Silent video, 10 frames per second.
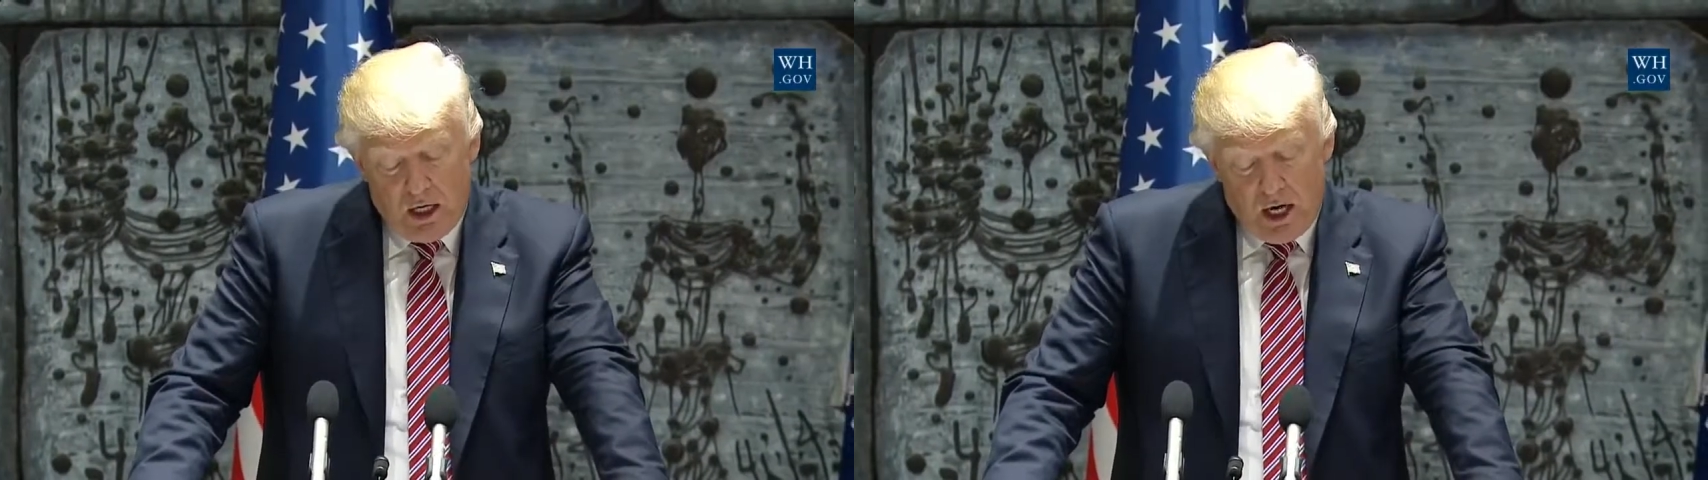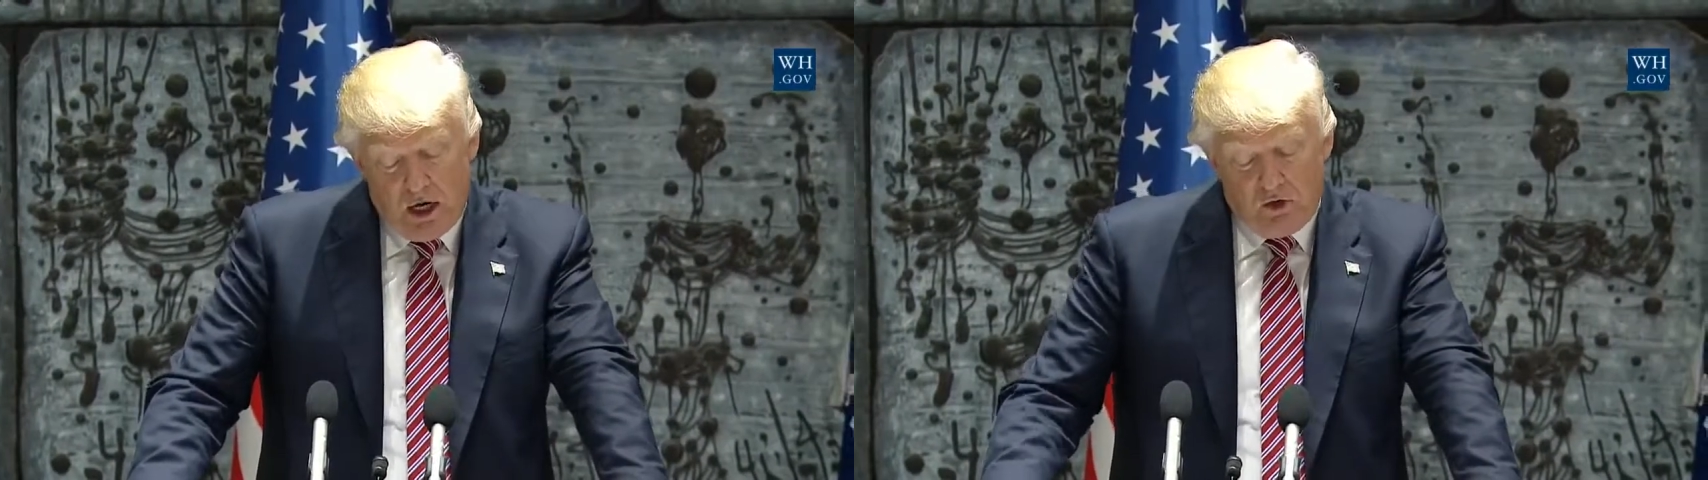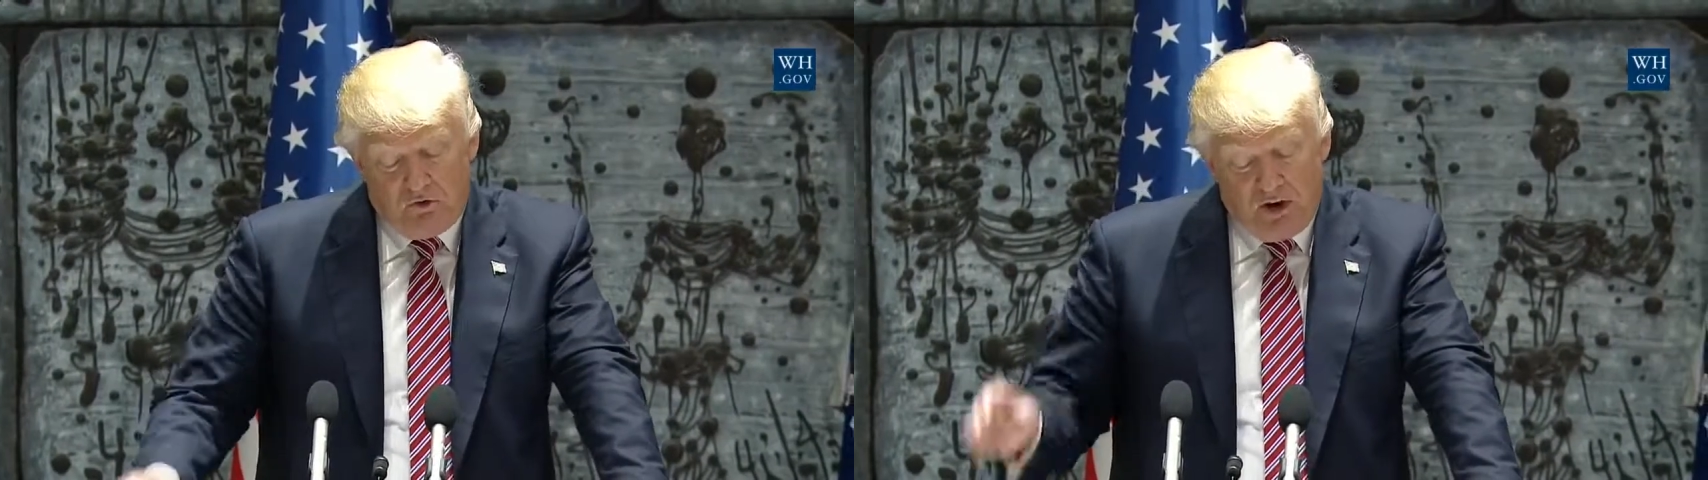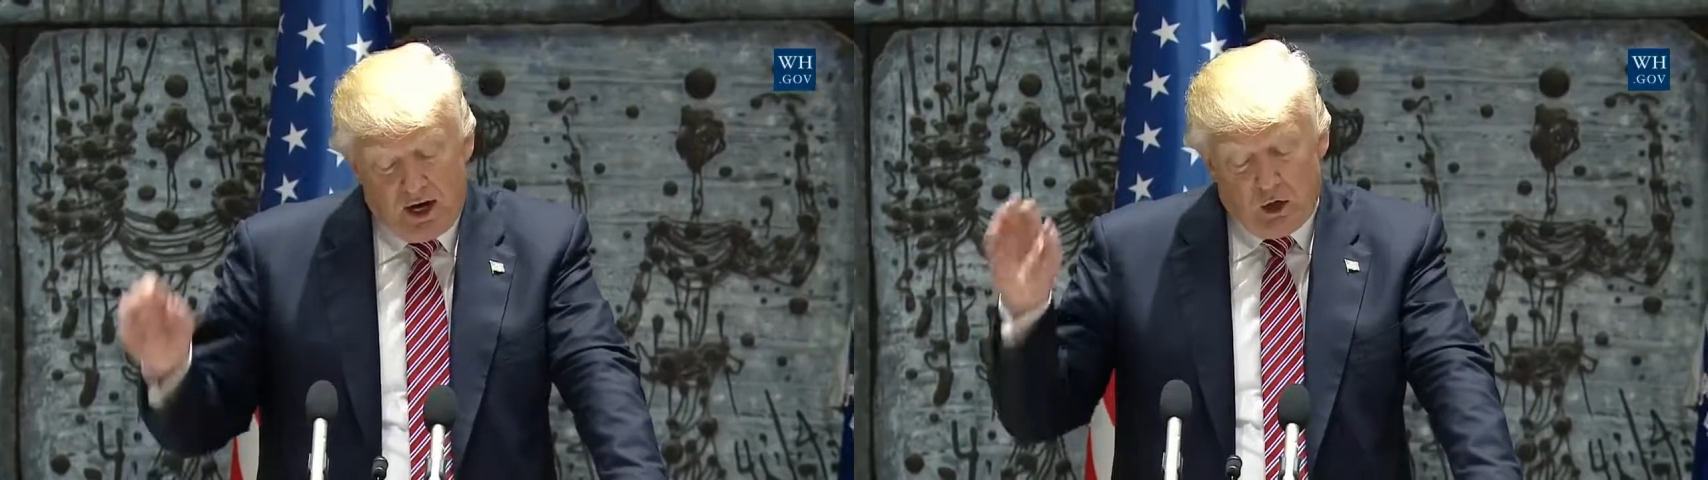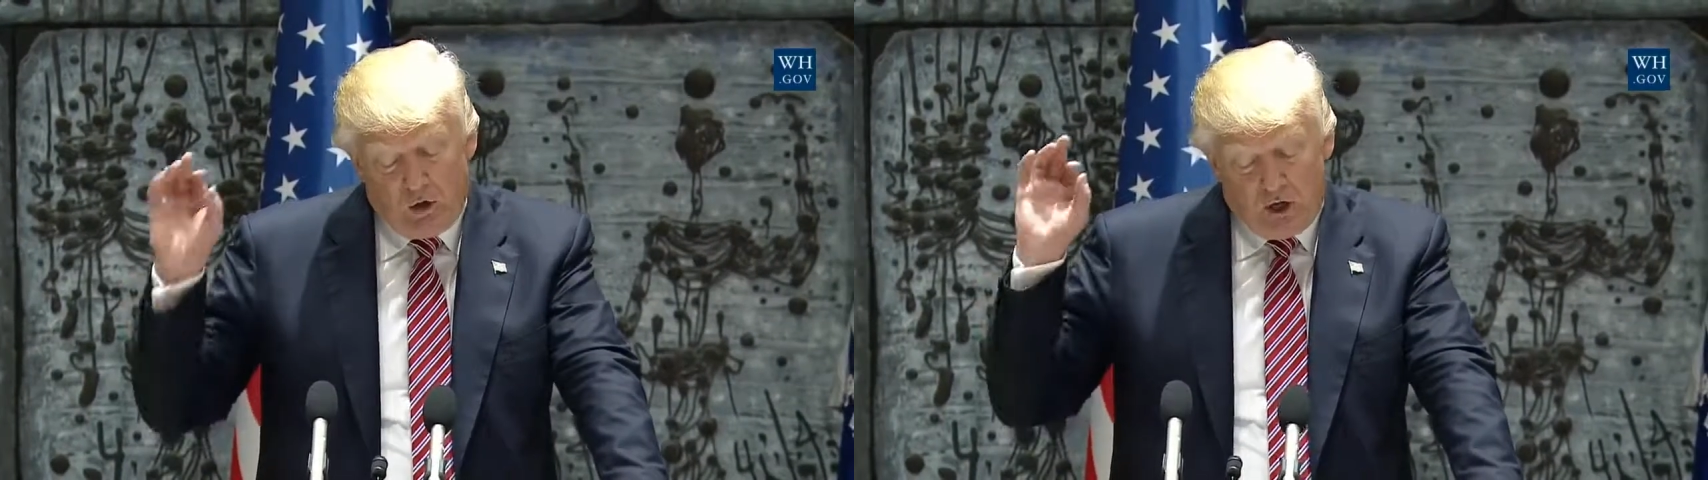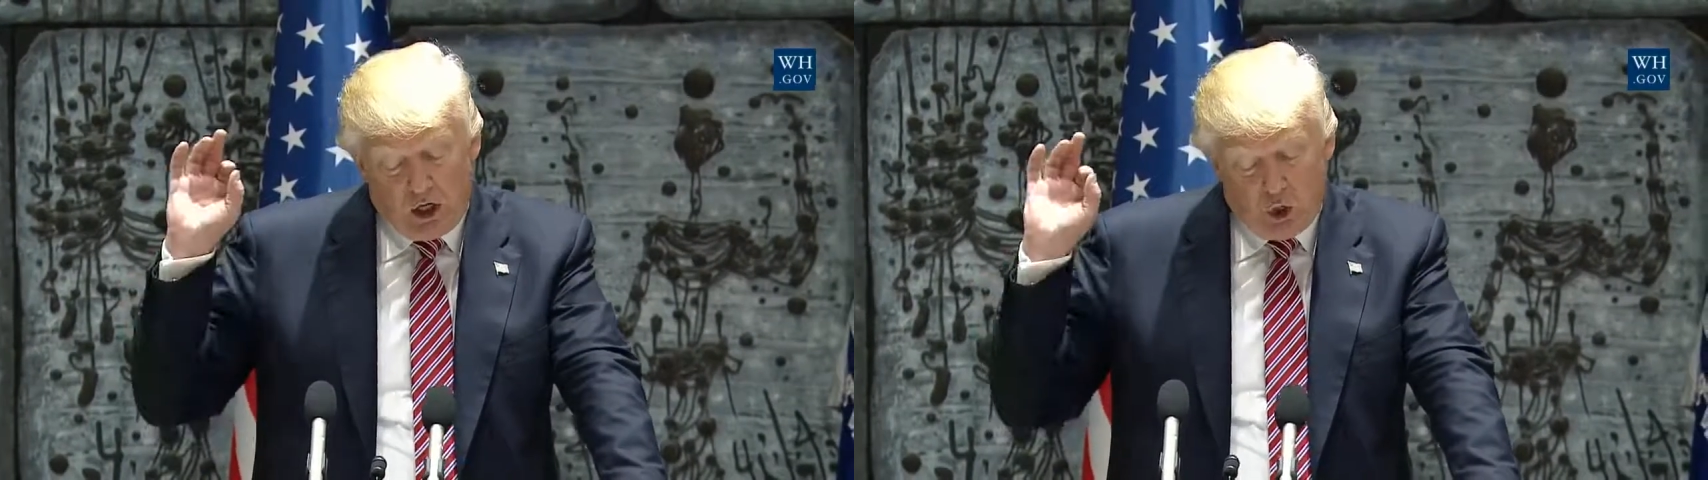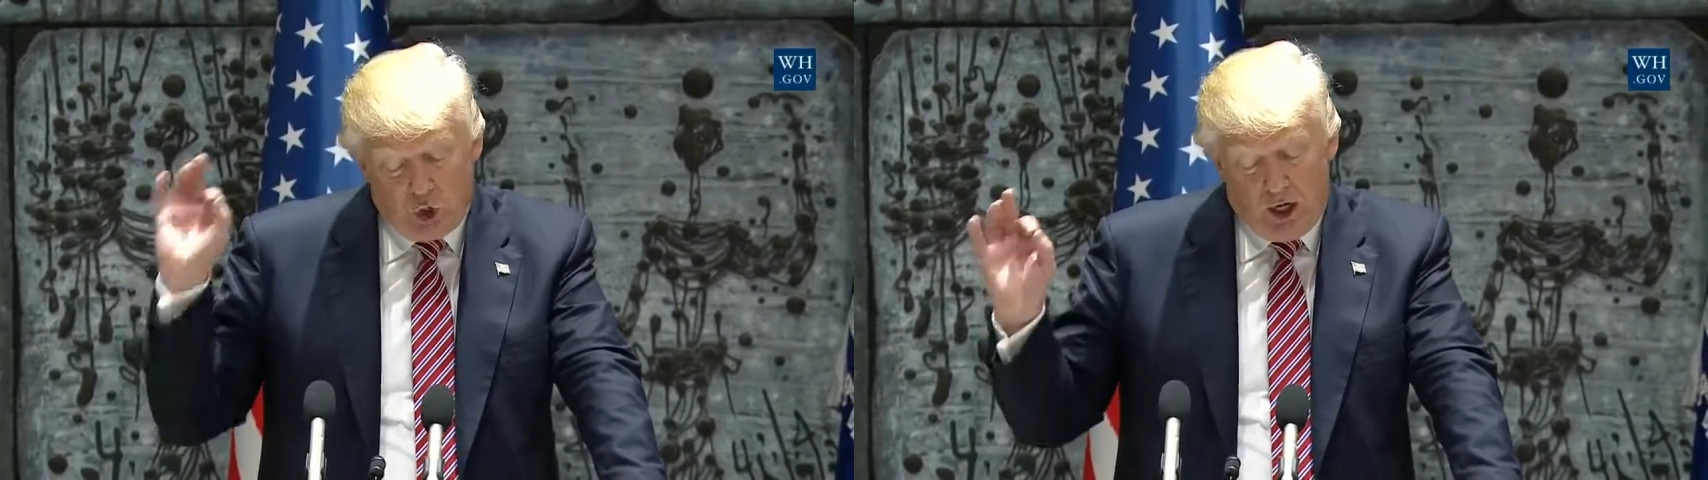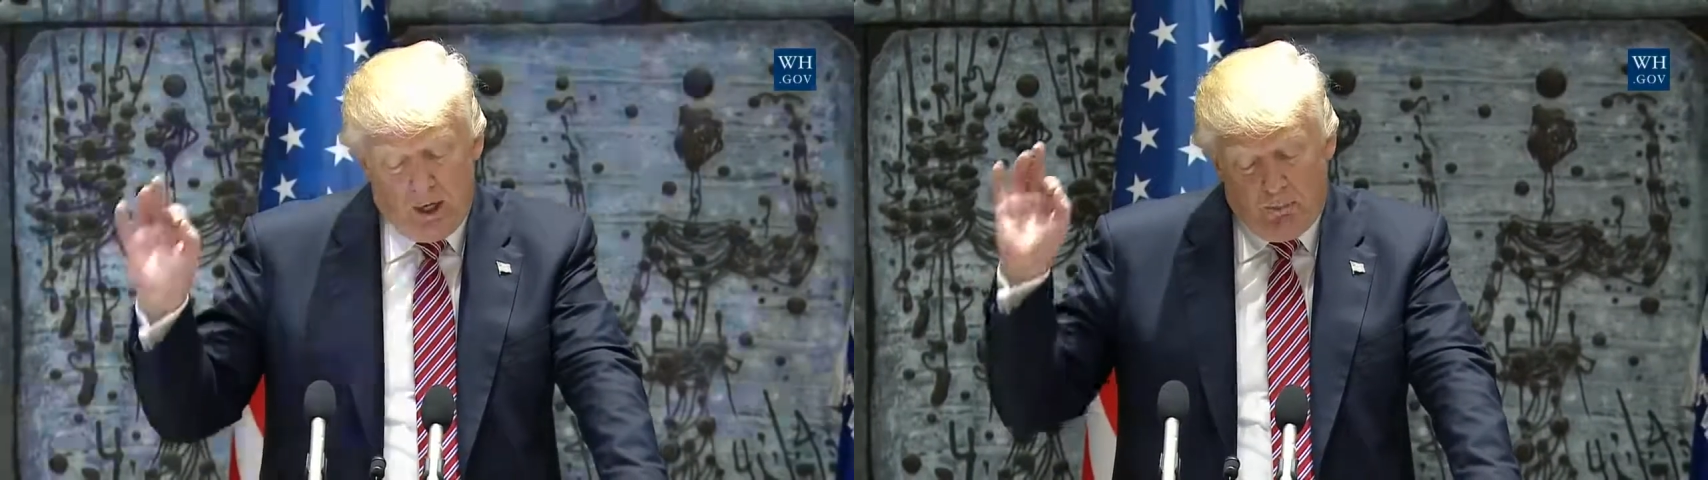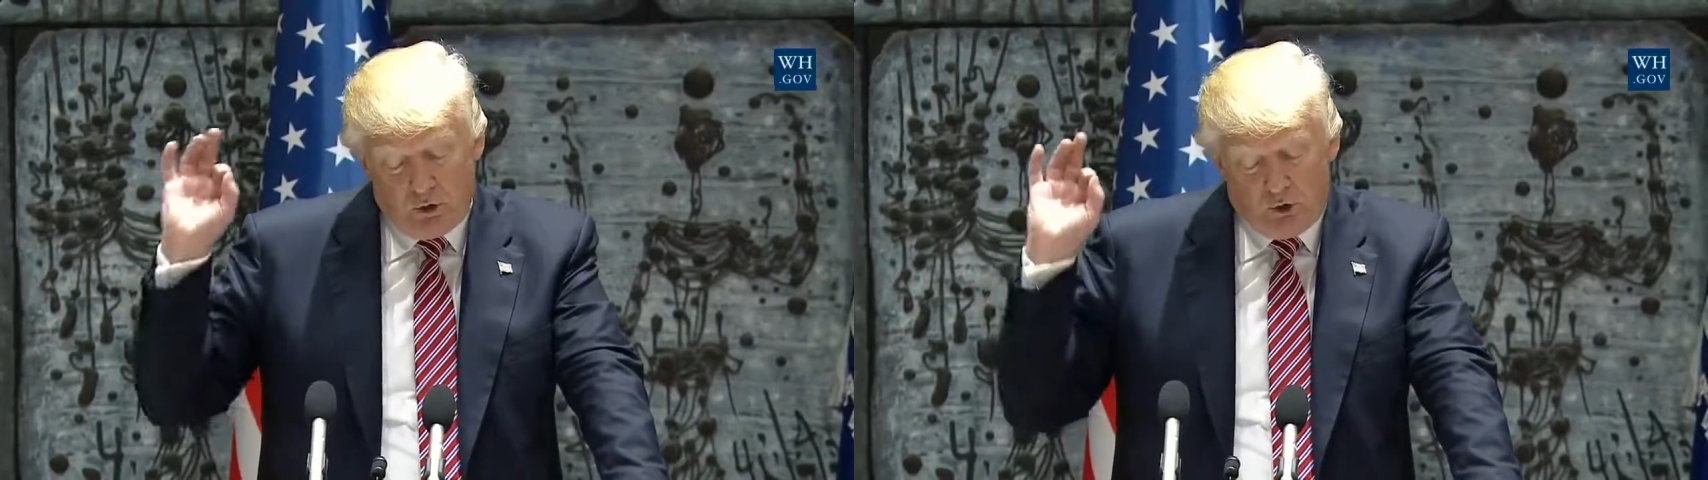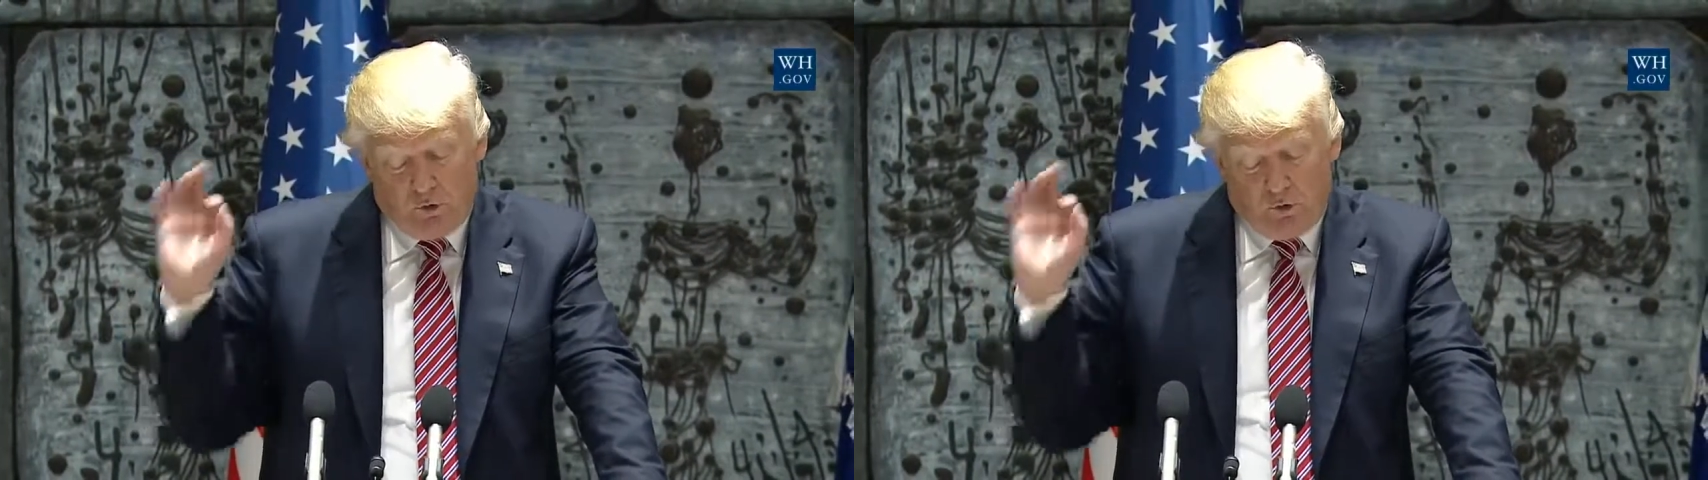and to follow their dreams